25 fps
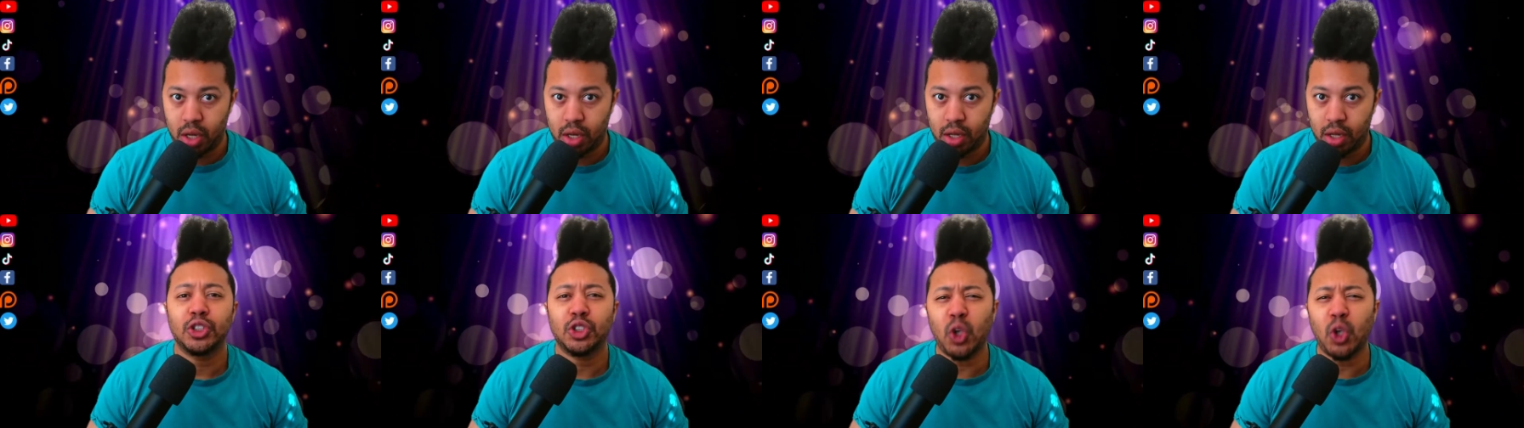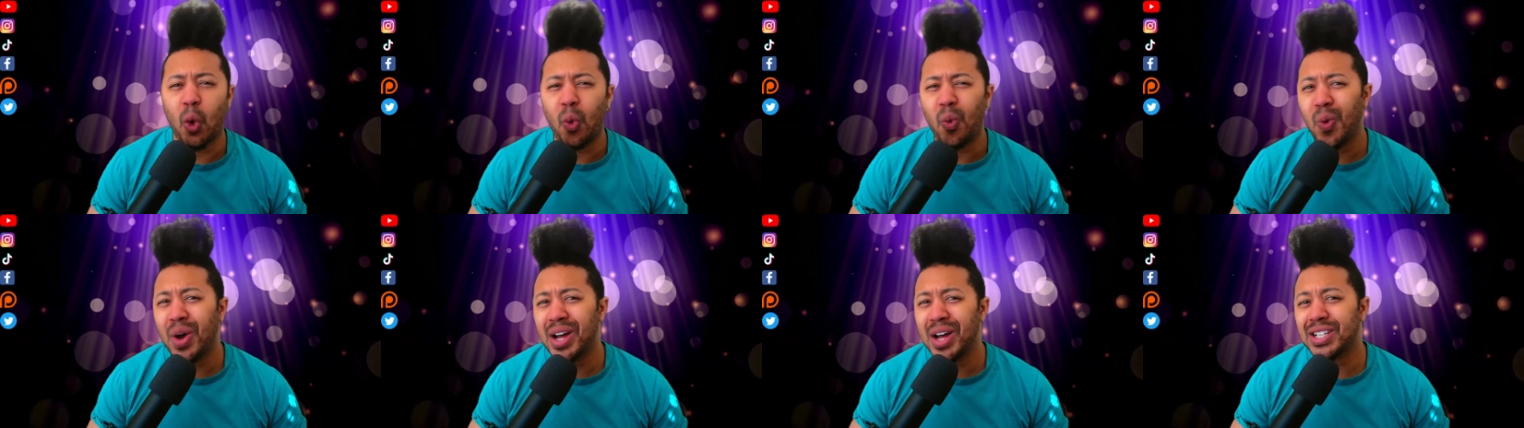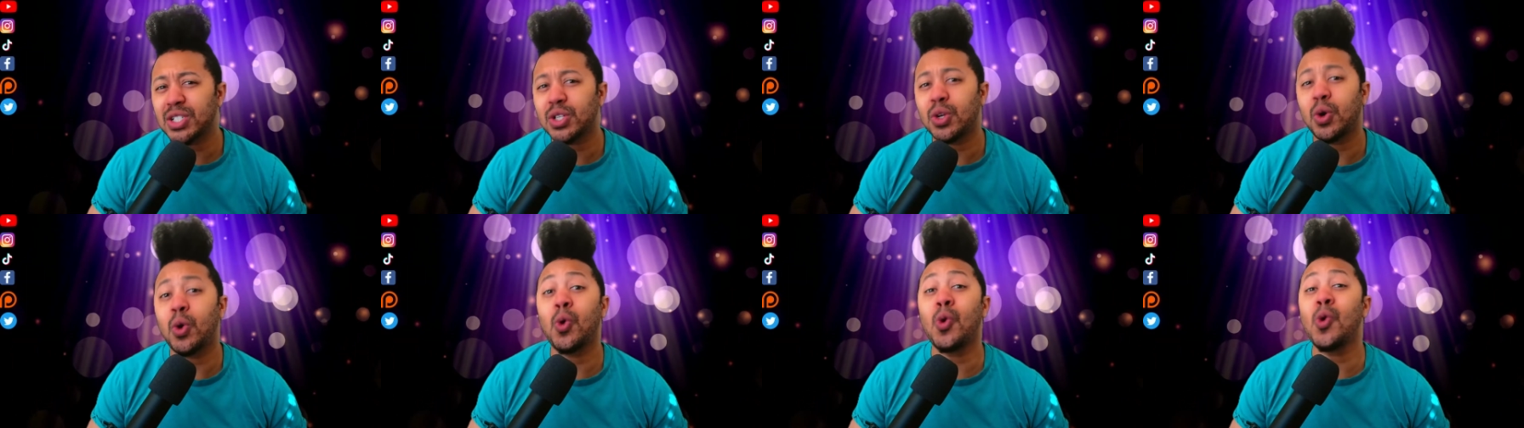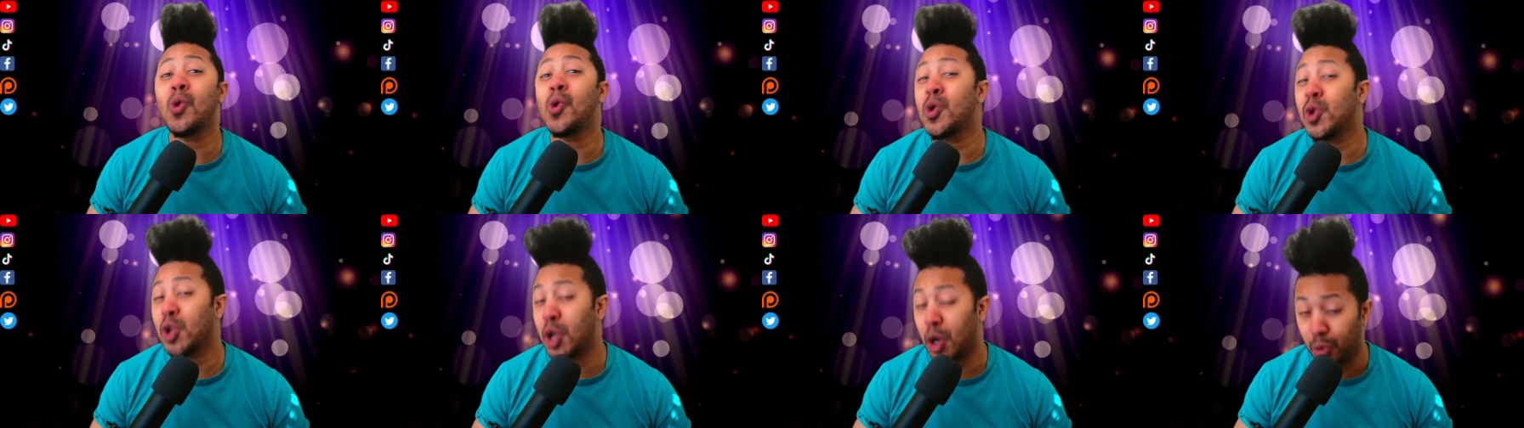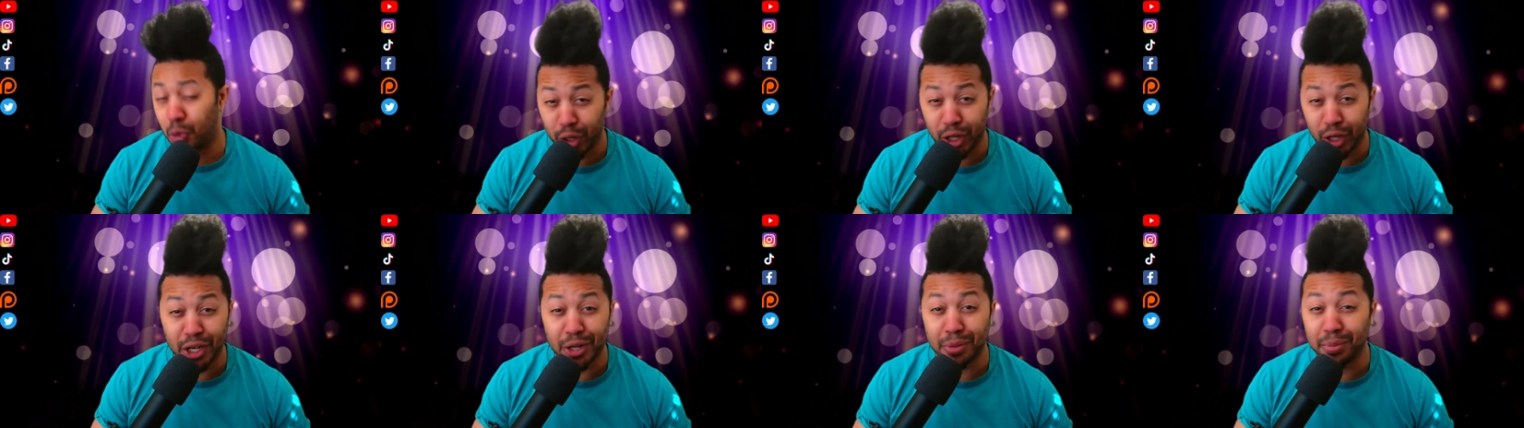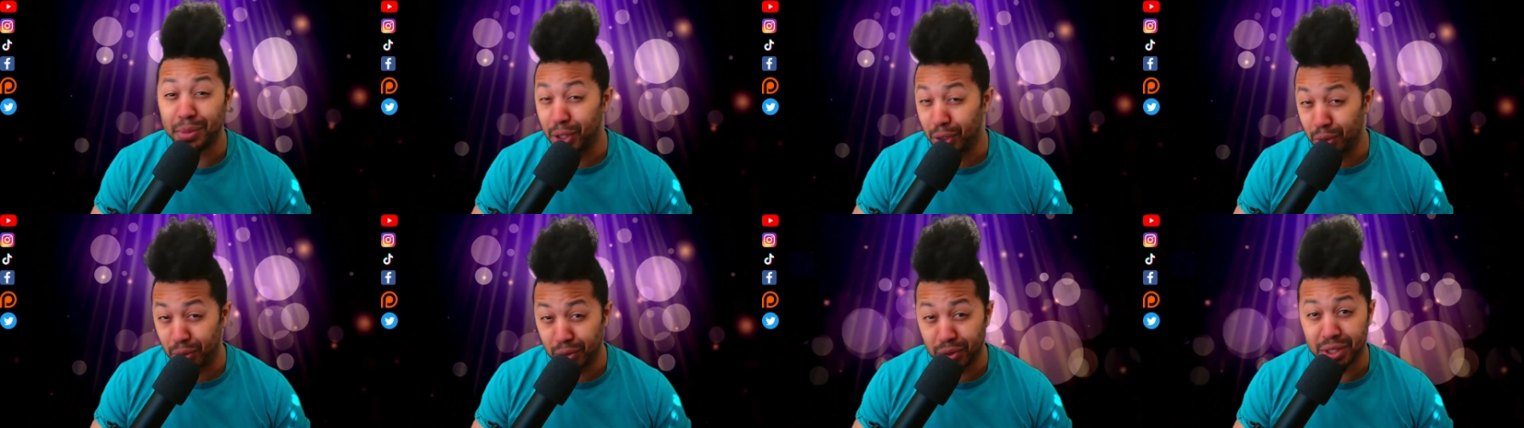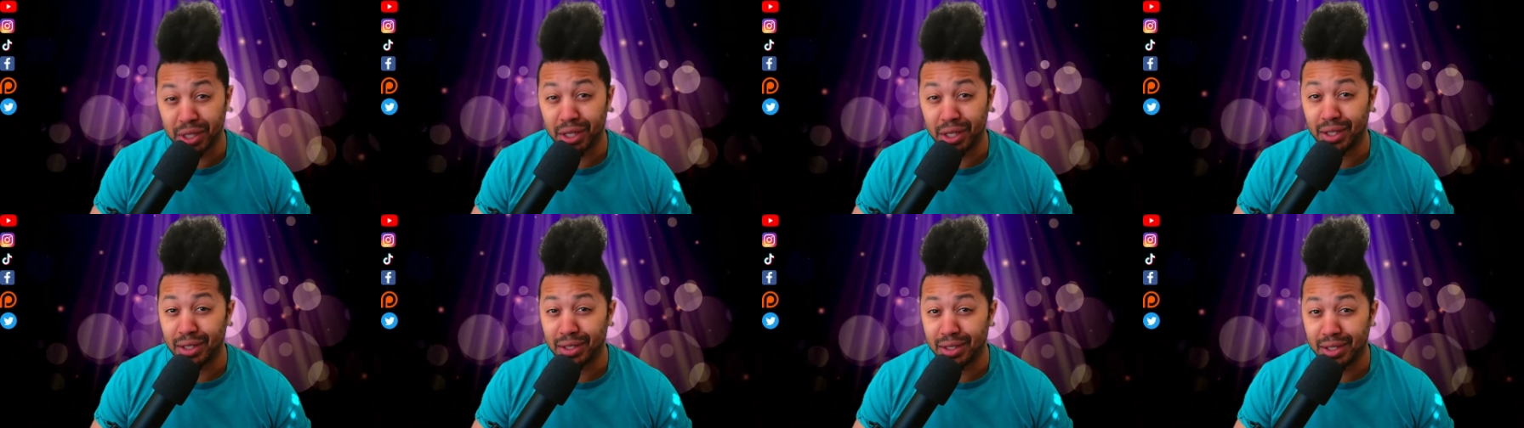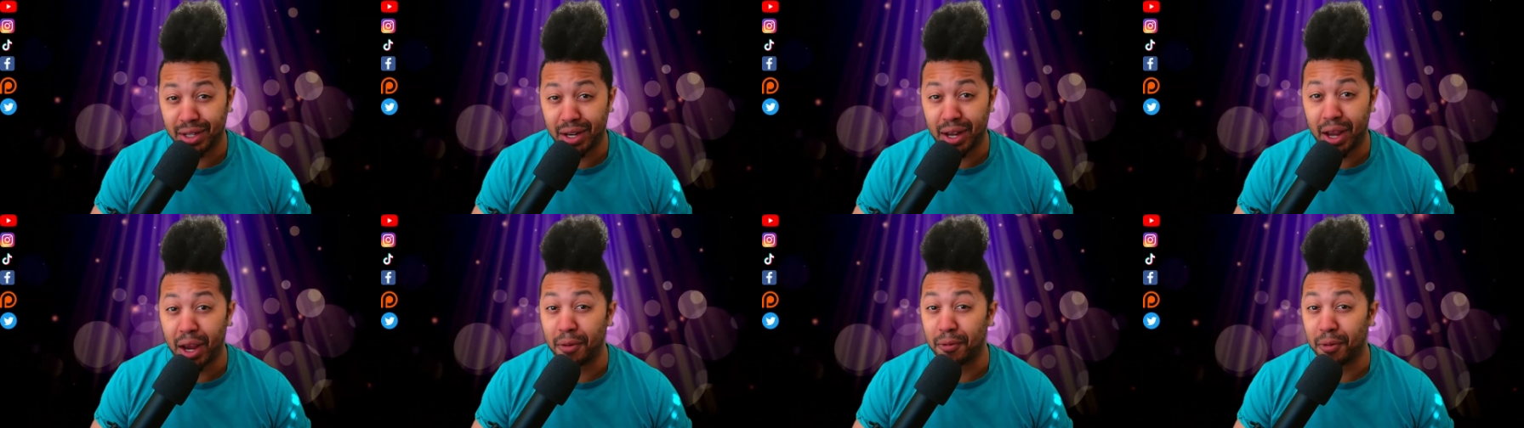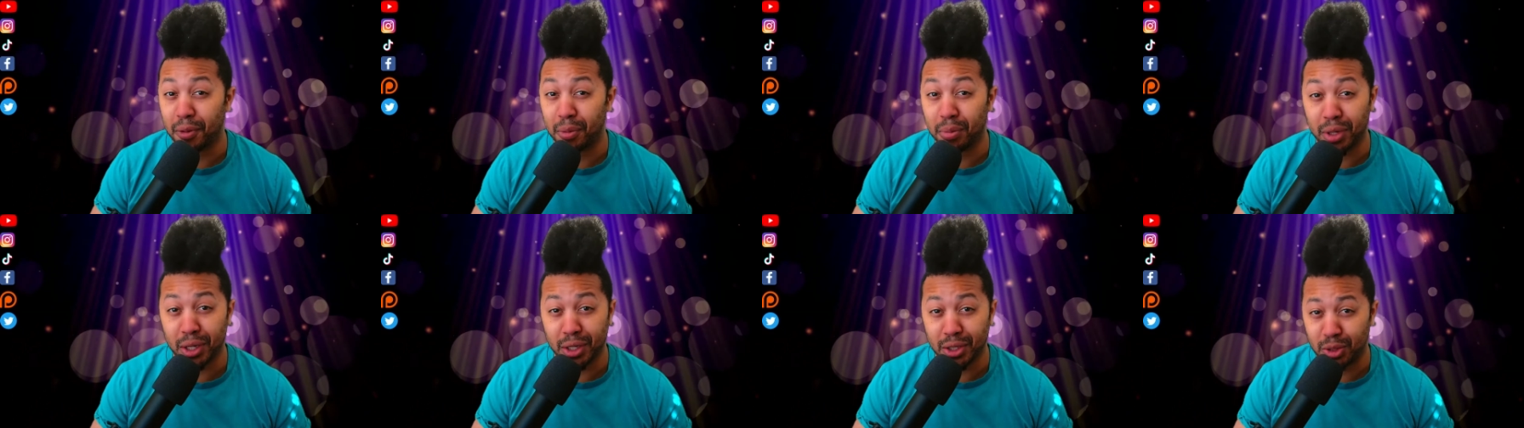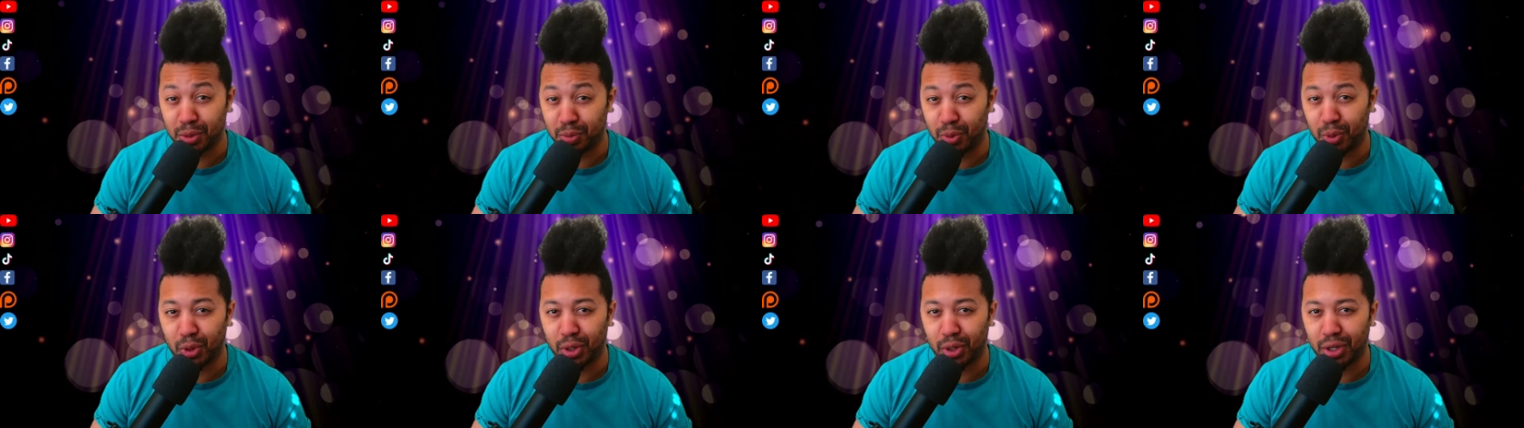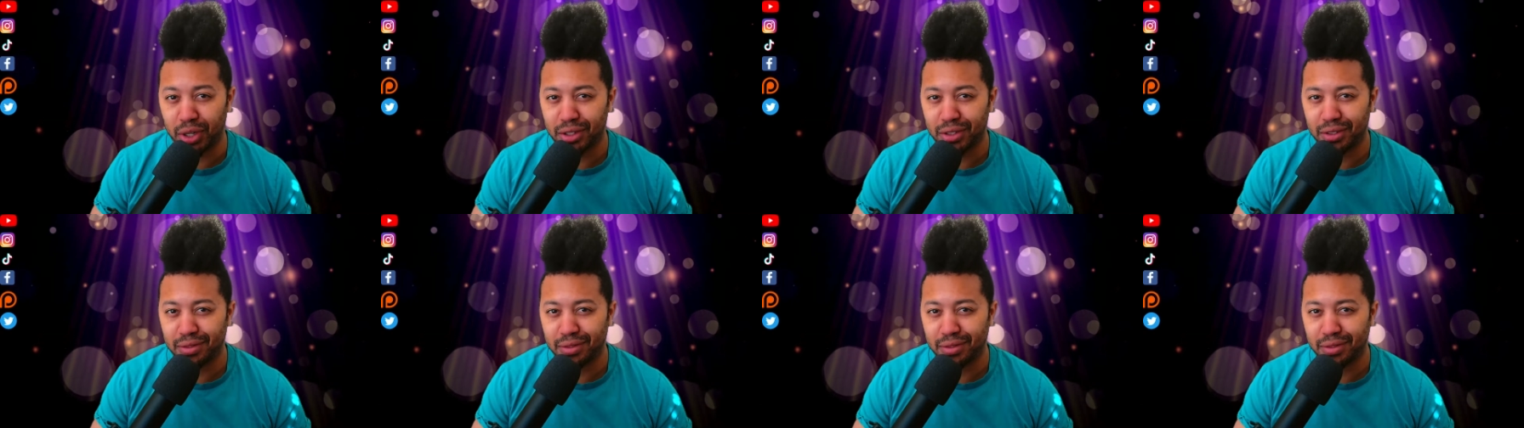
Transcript: So what tool are we going to be using today for breath support?